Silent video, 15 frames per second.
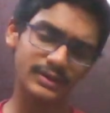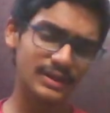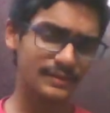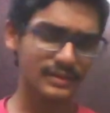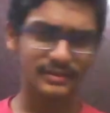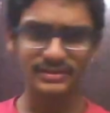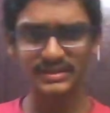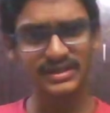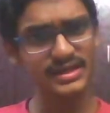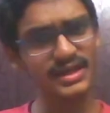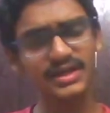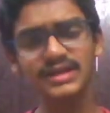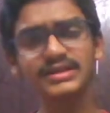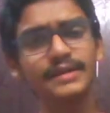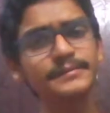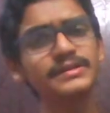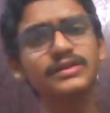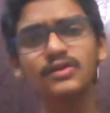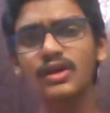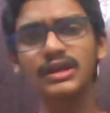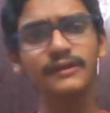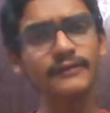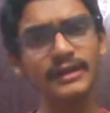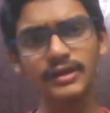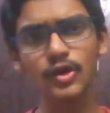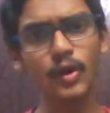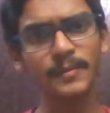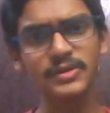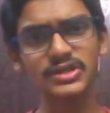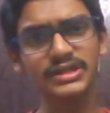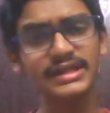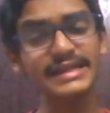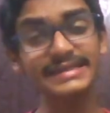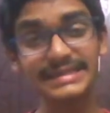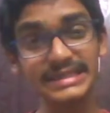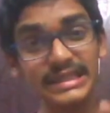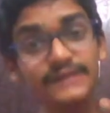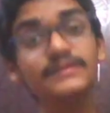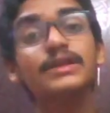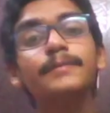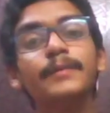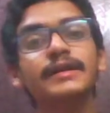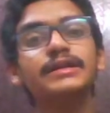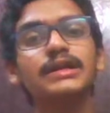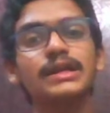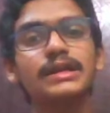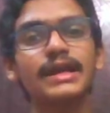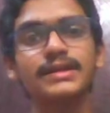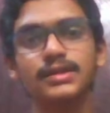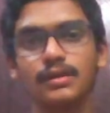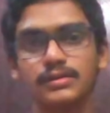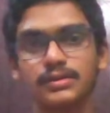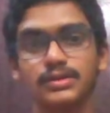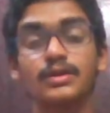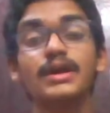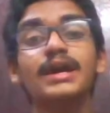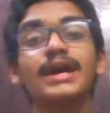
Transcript: The Sri Lanka Tamils are not given any opportunities, even the political rights also.